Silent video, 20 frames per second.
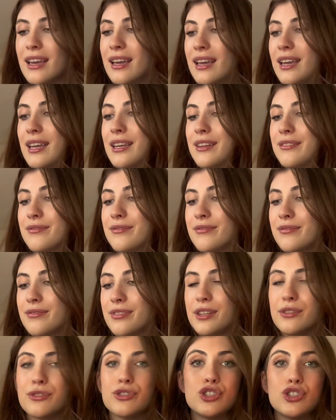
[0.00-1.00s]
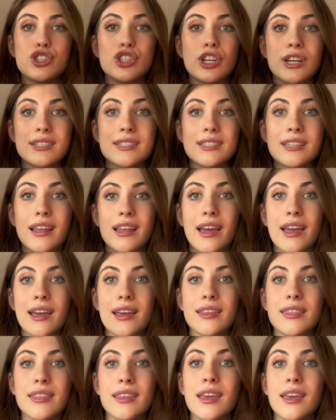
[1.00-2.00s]
it feels just
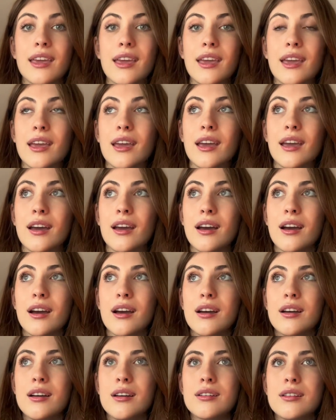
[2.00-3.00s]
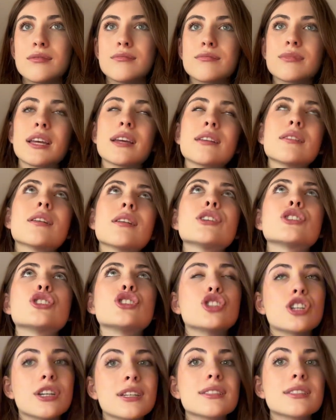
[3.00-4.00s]
like the, not
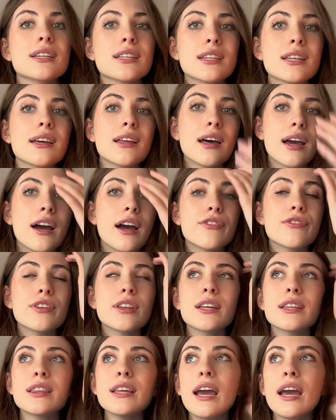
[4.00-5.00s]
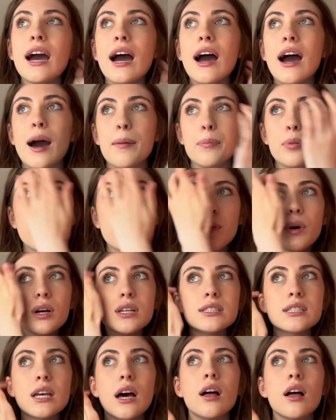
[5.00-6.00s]
just like the, like I feel like the Apple
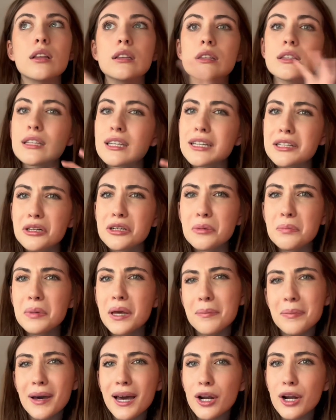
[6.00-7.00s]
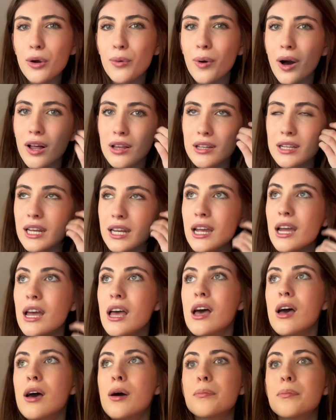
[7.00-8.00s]
one's a little bit better quality,
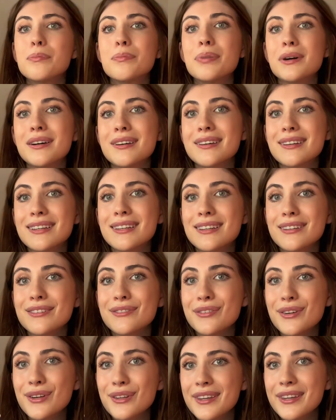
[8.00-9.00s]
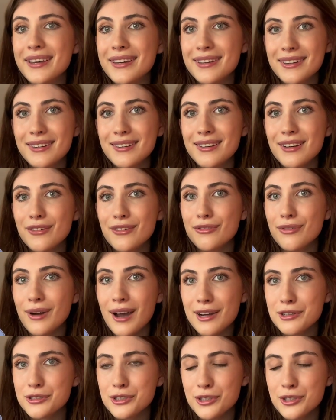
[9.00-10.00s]
but for like a
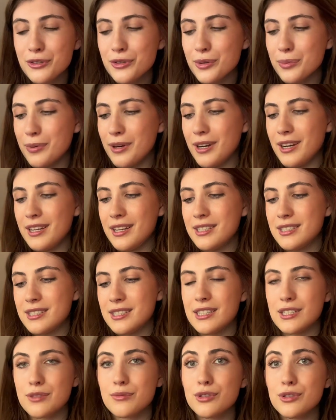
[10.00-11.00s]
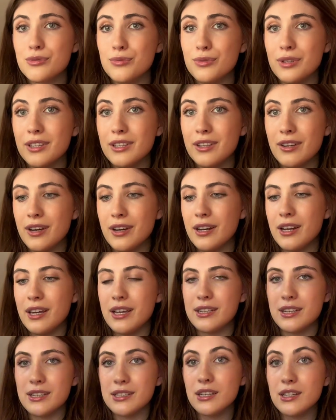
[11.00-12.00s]
fraction of the price, this one's really good.
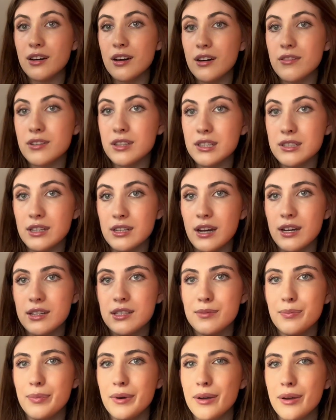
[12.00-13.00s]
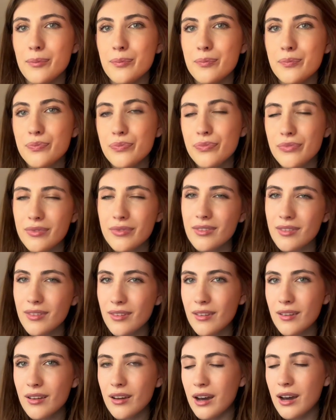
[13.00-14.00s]
It doesn't cover the sides, but
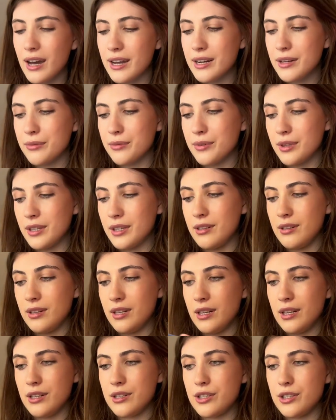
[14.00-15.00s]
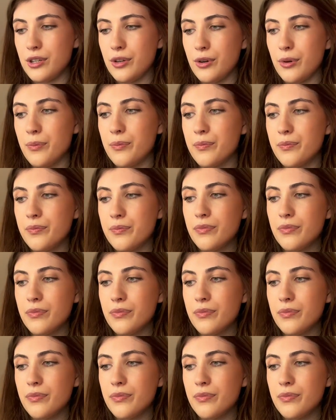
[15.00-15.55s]
I didn't really need it to.